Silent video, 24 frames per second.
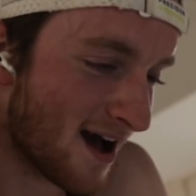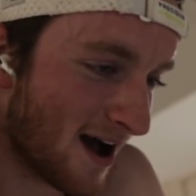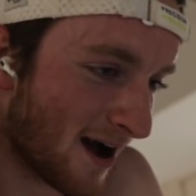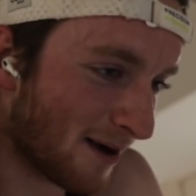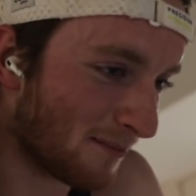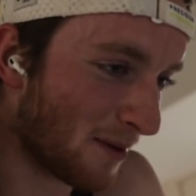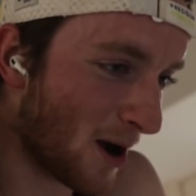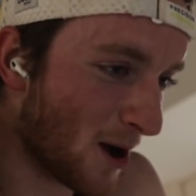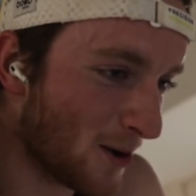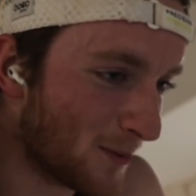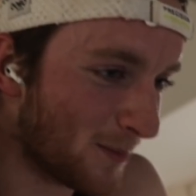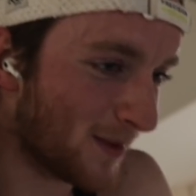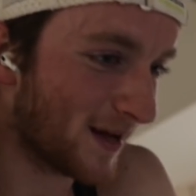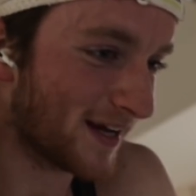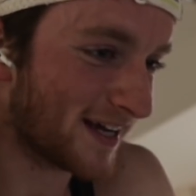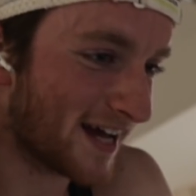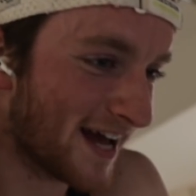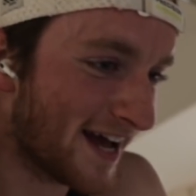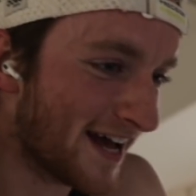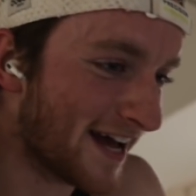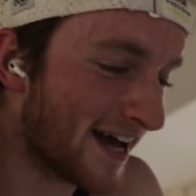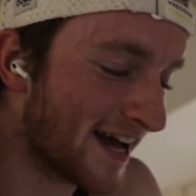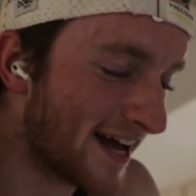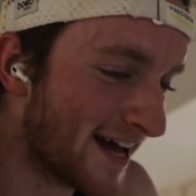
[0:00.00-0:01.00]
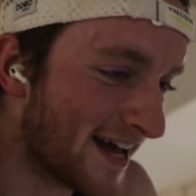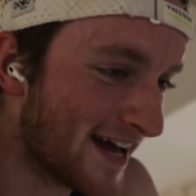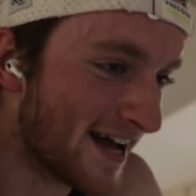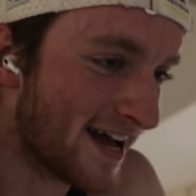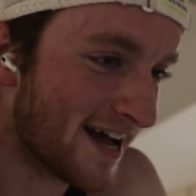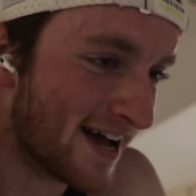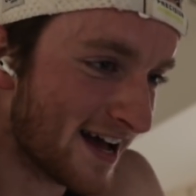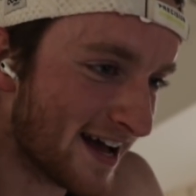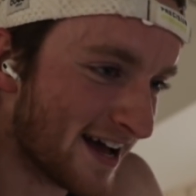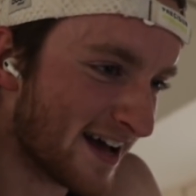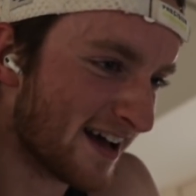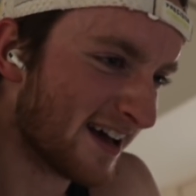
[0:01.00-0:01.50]
I'm hoping
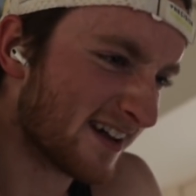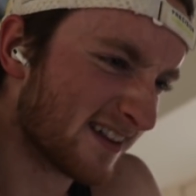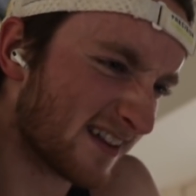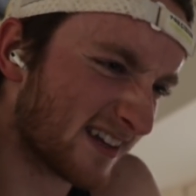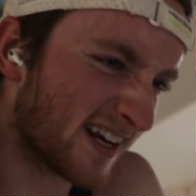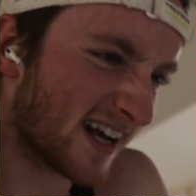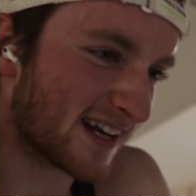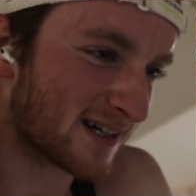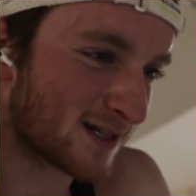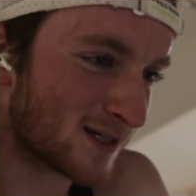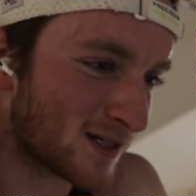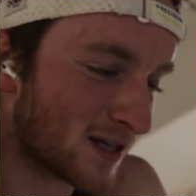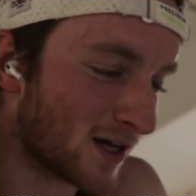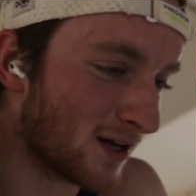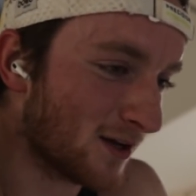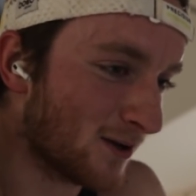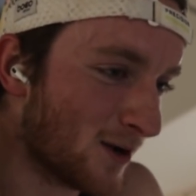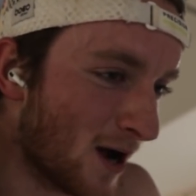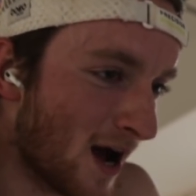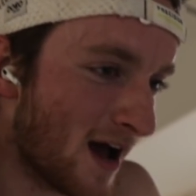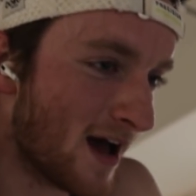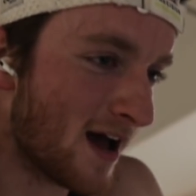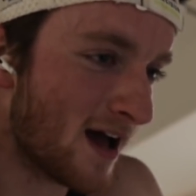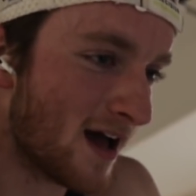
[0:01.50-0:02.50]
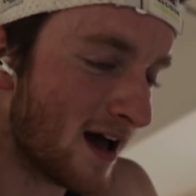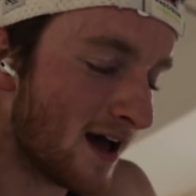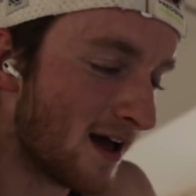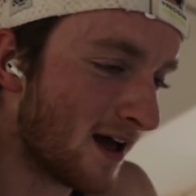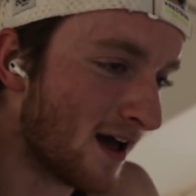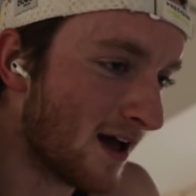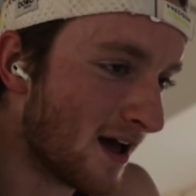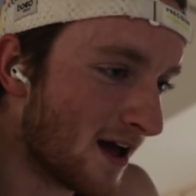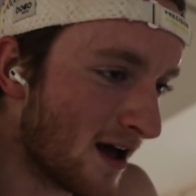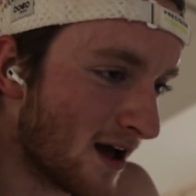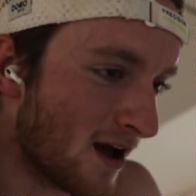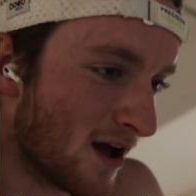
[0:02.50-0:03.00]
the next 2
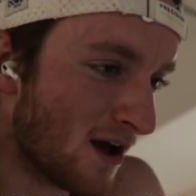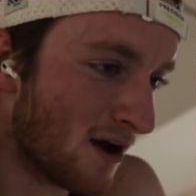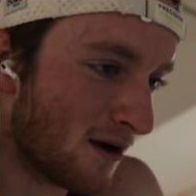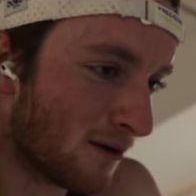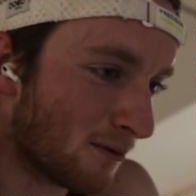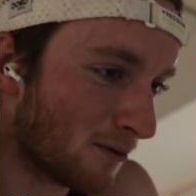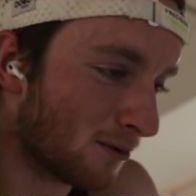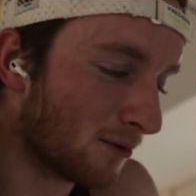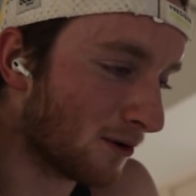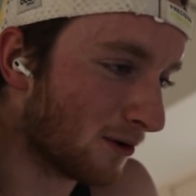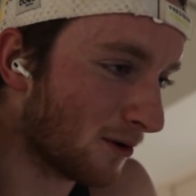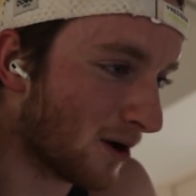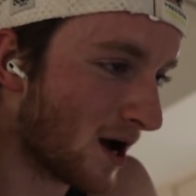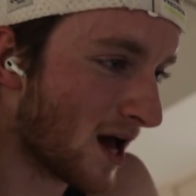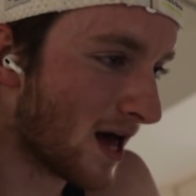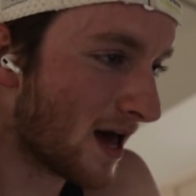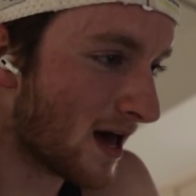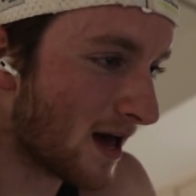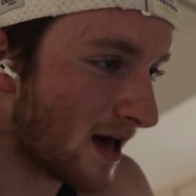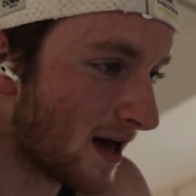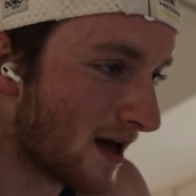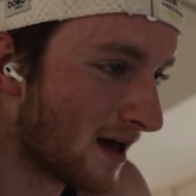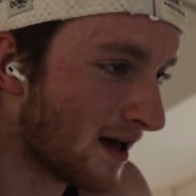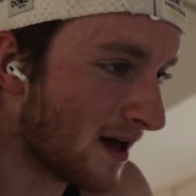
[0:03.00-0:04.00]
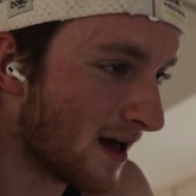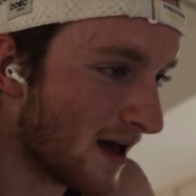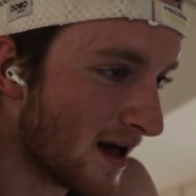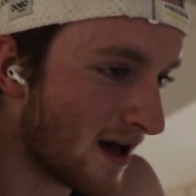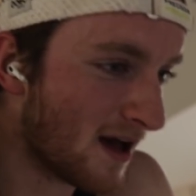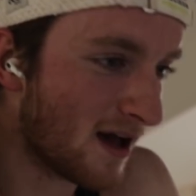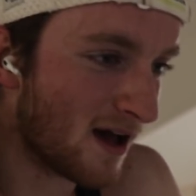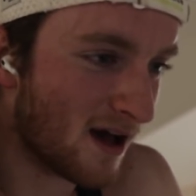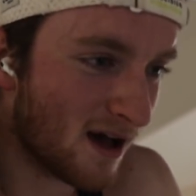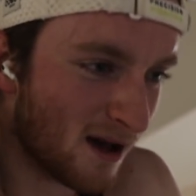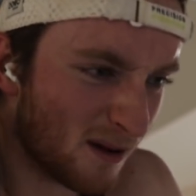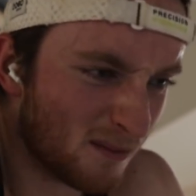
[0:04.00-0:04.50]
will
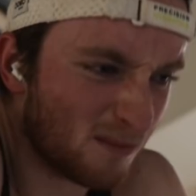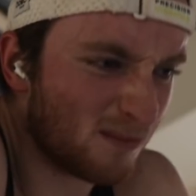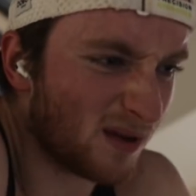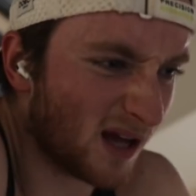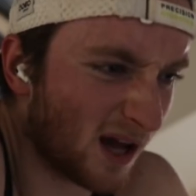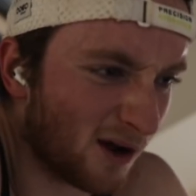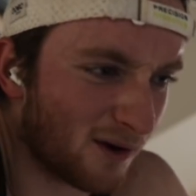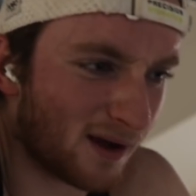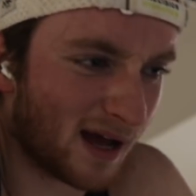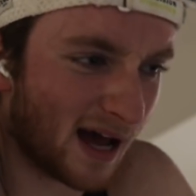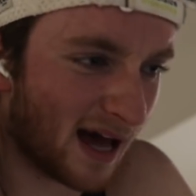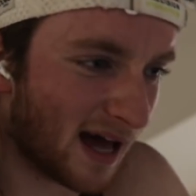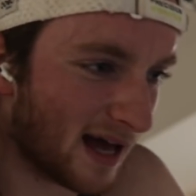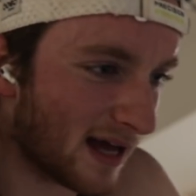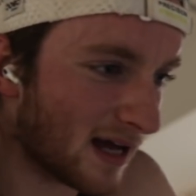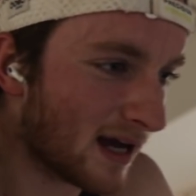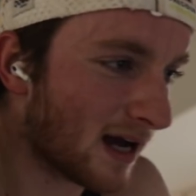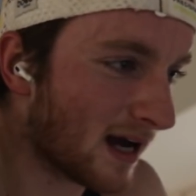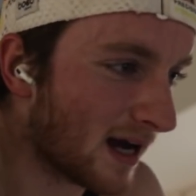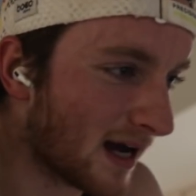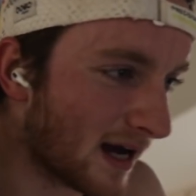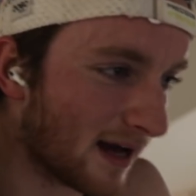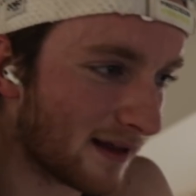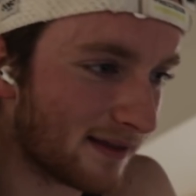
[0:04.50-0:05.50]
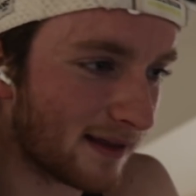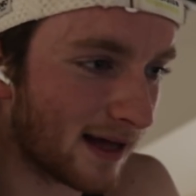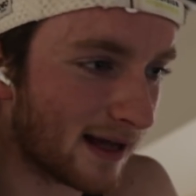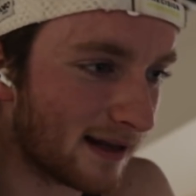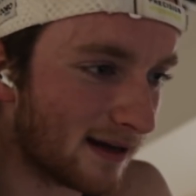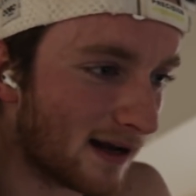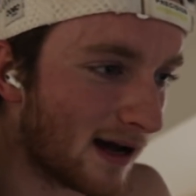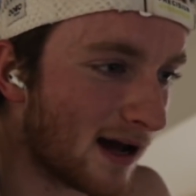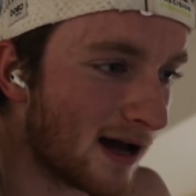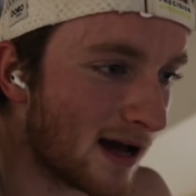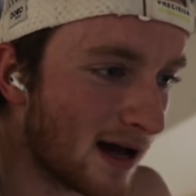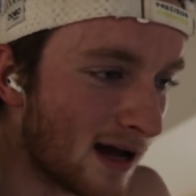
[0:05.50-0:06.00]
be okay, and
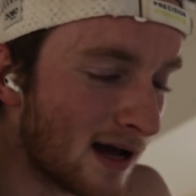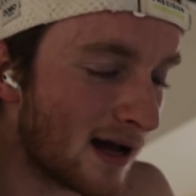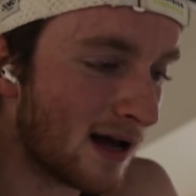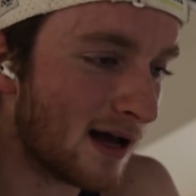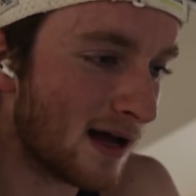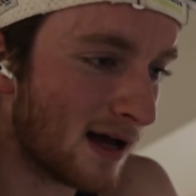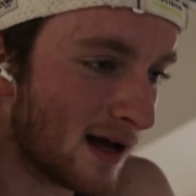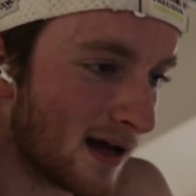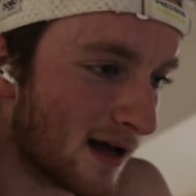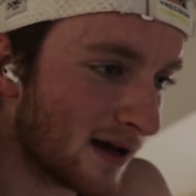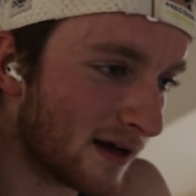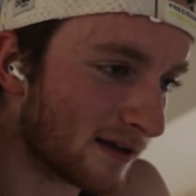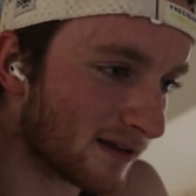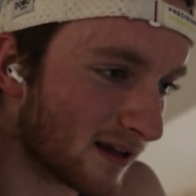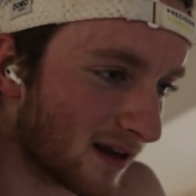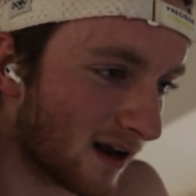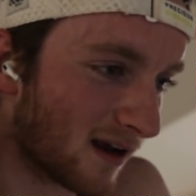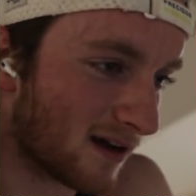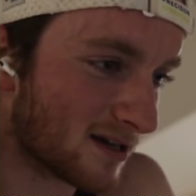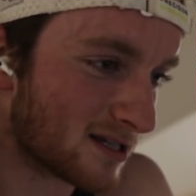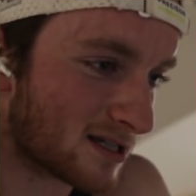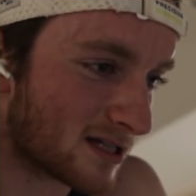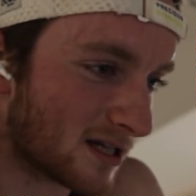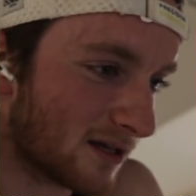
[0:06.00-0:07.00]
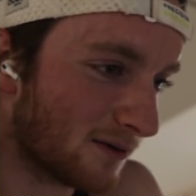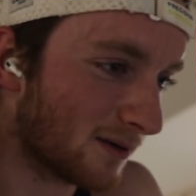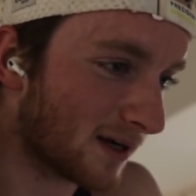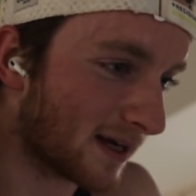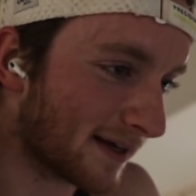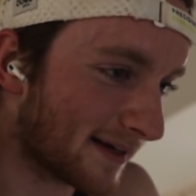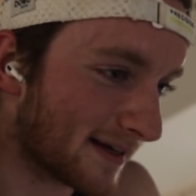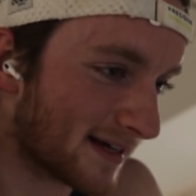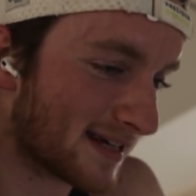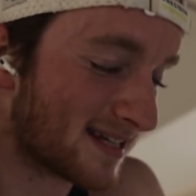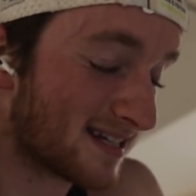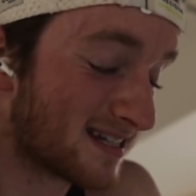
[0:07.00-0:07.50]
then the last 2 are
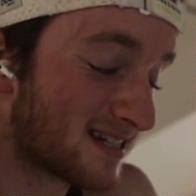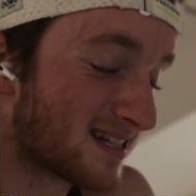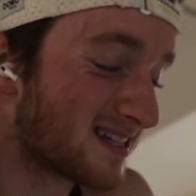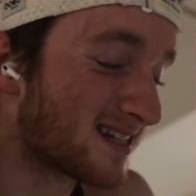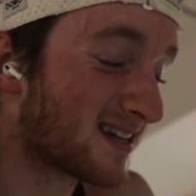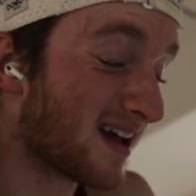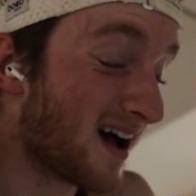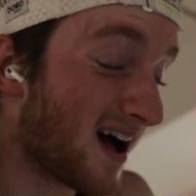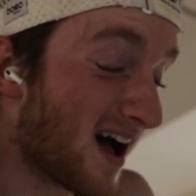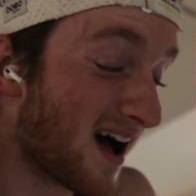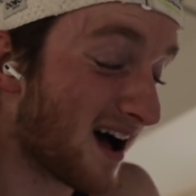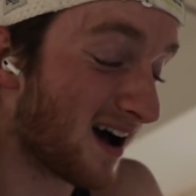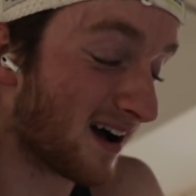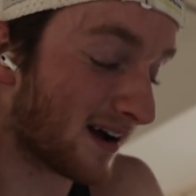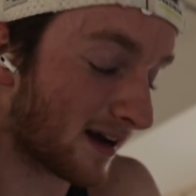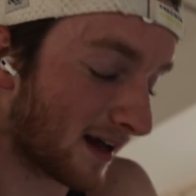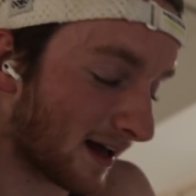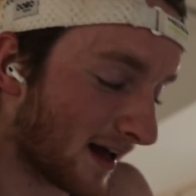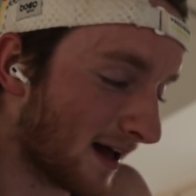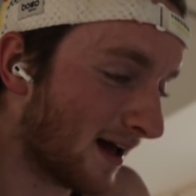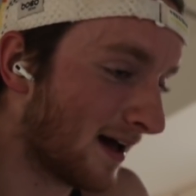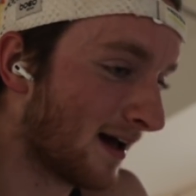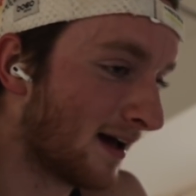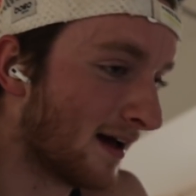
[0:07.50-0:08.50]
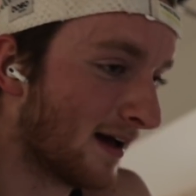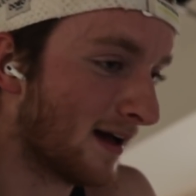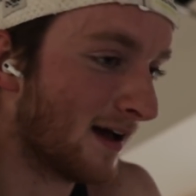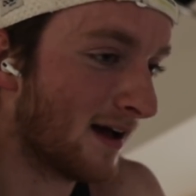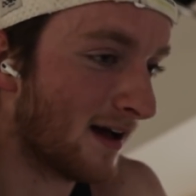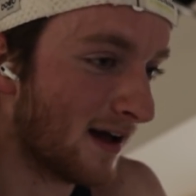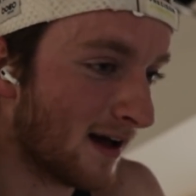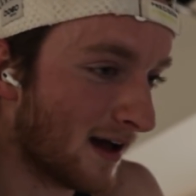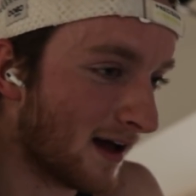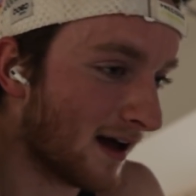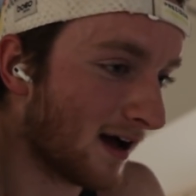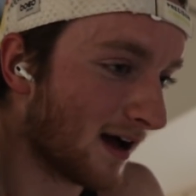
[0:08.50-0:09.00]
gonna suck
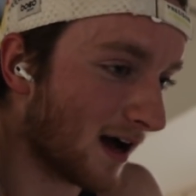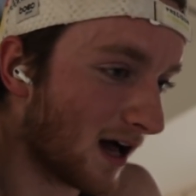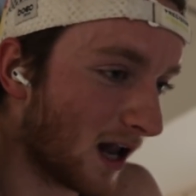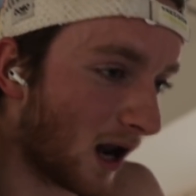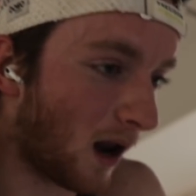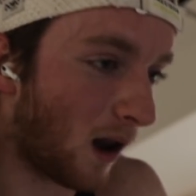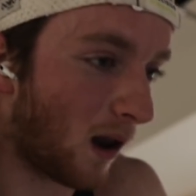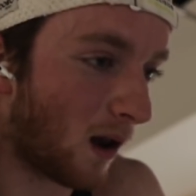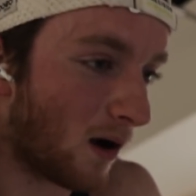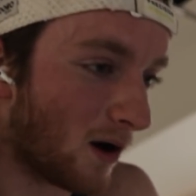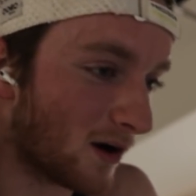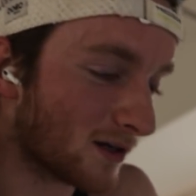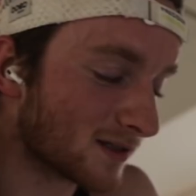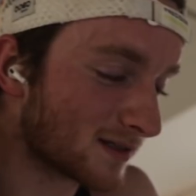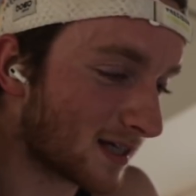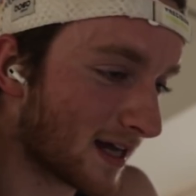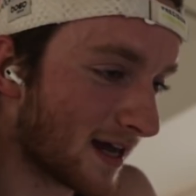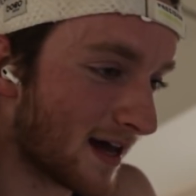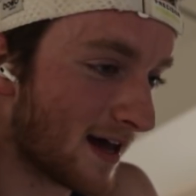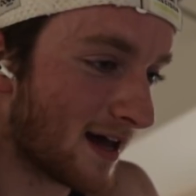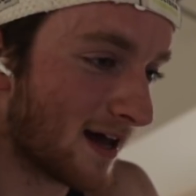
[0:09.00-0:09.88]
a lot.